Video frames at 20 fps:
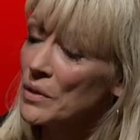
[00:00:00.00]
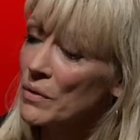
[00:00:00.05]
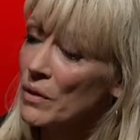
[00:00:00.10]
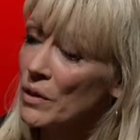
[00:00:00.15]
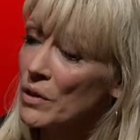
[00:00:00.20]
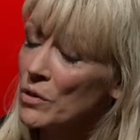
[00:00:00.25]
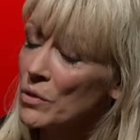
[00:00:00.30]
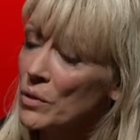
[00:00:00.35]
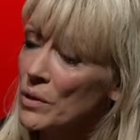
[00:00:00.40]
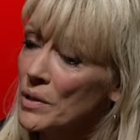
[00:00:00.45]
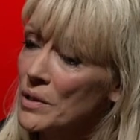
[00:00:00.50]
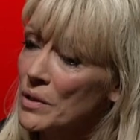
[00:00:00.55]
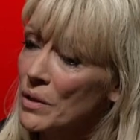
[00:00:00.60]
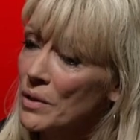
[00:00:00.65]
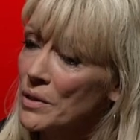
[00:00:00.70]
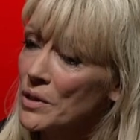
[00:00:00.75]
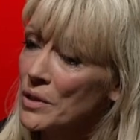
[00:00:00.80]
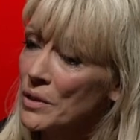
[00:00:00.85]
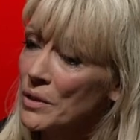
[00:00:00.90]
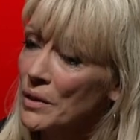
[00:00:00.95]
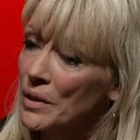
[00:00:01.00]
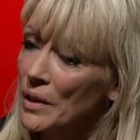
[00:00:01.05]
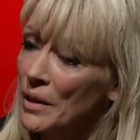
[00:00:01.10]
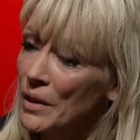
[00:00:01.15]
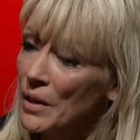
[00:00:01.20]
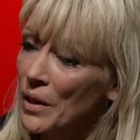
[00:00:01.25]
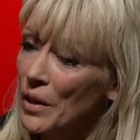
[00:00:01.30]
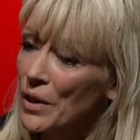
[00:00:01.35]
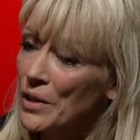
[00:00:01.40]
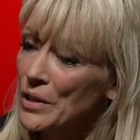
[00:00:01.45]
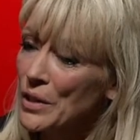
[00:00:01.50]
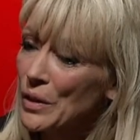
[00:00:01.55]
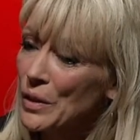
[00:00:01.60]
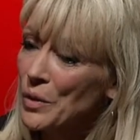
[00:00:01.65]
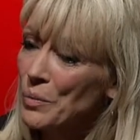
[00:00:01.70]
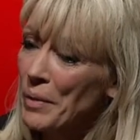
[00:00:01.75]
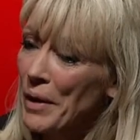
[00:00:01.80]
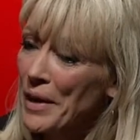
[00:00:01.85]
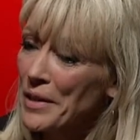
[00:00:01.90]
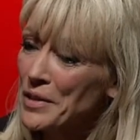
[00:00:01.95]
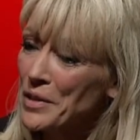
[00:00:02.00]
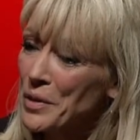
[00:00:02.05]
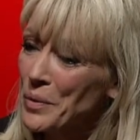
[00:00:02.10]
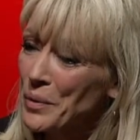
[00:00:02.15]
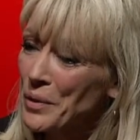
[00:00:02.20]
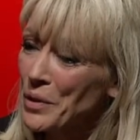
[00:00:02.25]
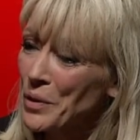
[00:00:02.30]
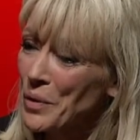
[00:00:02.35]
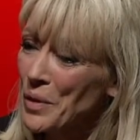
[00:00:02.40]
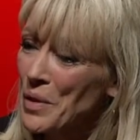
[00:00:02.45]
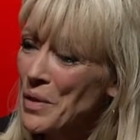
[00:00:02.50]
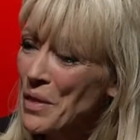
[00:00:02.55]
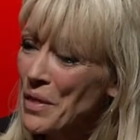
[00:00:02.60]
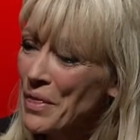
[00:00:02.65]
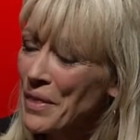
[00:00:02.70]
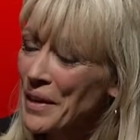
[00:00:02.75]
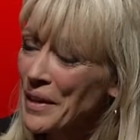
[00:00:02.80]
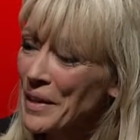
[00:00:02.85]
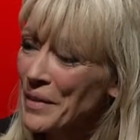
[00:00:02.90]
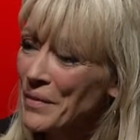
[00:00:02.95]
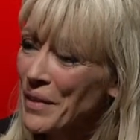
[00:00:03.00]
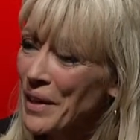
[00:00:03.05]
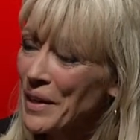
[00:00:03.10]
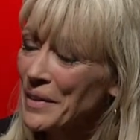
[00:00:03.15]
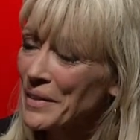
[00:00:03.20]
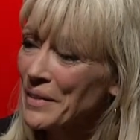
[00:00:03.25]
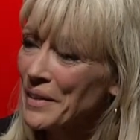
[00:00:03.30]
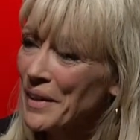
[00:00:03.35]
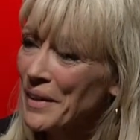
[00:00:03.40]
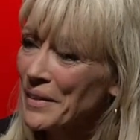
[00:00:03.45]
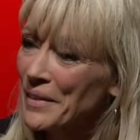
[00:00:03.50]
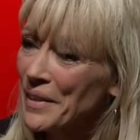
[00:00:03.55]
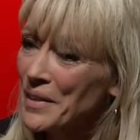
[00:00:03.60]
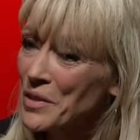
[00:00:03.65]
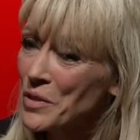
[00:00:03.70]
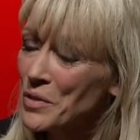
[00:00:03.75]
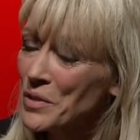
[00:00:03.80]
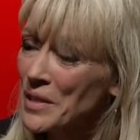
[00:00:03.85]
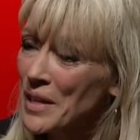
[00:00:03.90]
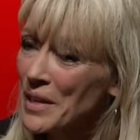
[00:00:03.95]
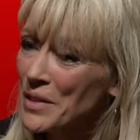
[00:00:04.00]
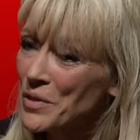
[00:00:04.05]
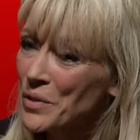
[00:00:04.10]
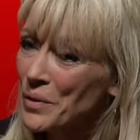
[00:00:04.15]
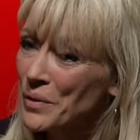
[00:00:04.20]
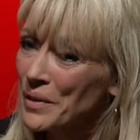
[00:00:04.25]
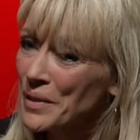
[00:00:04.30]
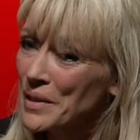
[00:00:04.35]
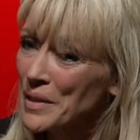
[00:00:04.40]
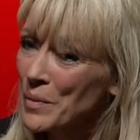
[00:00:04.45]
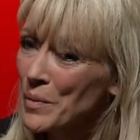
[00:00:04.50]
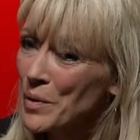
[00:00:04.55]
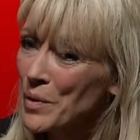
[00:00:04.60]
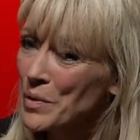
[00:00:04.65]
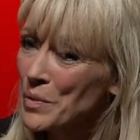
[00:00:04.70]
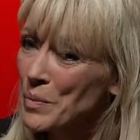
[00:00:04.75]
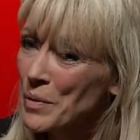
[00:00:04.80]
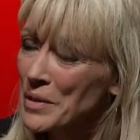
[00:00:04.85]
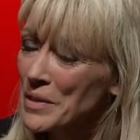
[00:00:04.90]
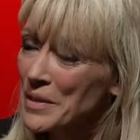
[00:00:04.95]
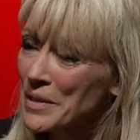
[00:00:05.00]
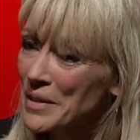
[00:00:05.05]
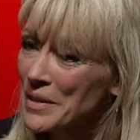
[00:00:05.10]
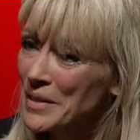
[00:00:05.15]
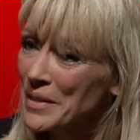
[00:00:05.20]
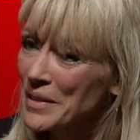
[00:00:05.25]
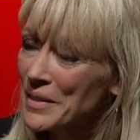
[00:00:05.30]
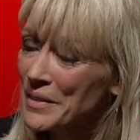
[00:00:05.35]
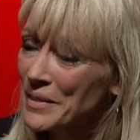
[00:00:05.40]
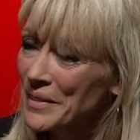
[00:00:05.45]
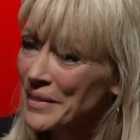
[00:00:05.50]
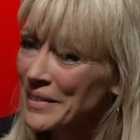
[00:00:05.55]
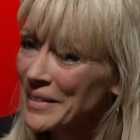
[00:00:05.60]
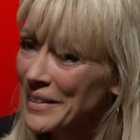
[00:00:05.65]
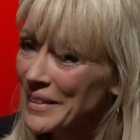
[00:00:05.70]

very true. It's hard to hard to look past it when you're in the thick of it, and, and mm-hmm. as you say, certainly some of those businesses are